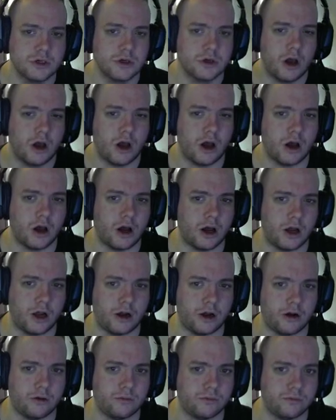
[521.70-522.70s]
Yeah.
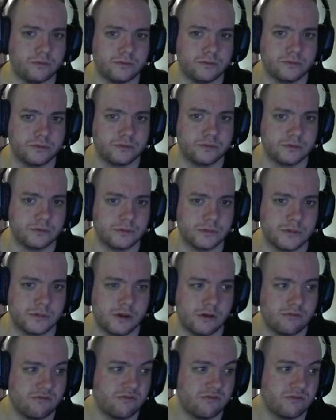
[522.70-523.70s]
I mean
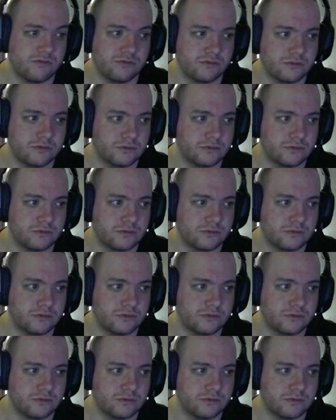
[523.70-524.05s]
that says